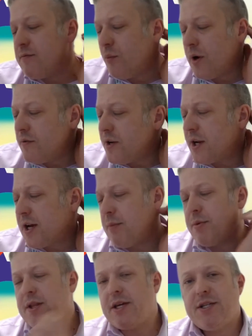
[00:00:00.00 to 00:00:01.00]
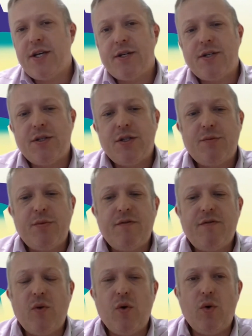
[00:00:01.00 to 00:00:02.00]
when I've done a couple of these sessions
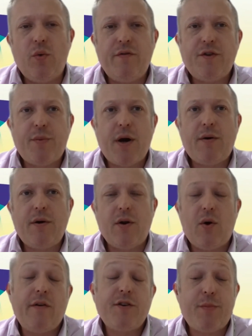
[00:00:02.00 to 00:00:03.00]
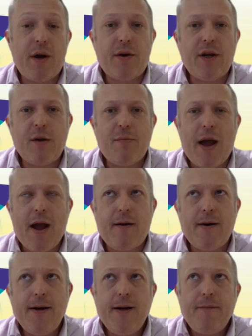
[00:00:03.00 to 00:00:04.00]
before, I've spoken about